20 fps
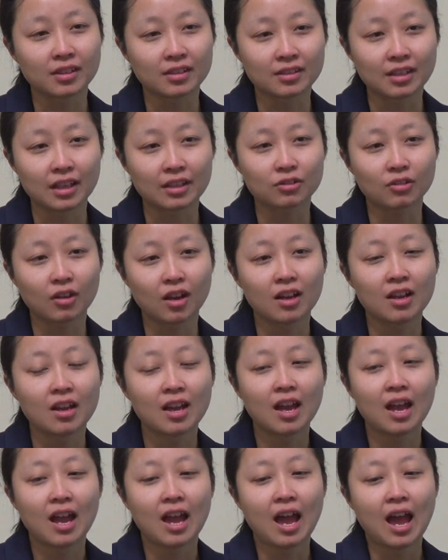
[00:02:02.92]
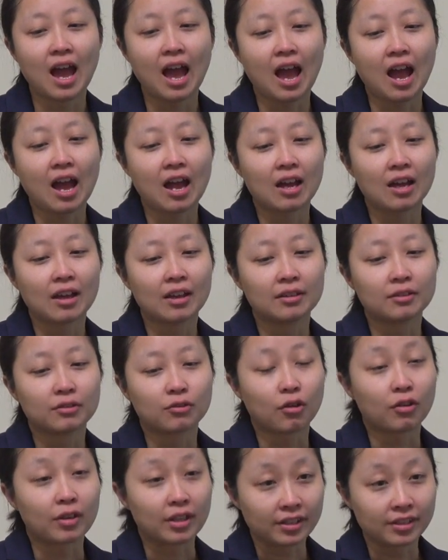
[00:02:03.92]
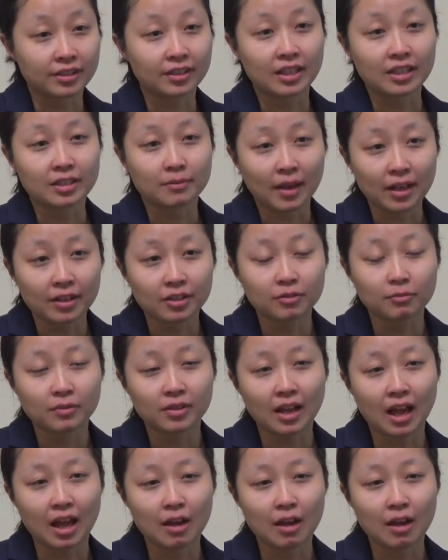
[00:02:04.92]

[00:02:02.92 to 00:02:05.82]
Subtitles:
etc. And chronic disease management.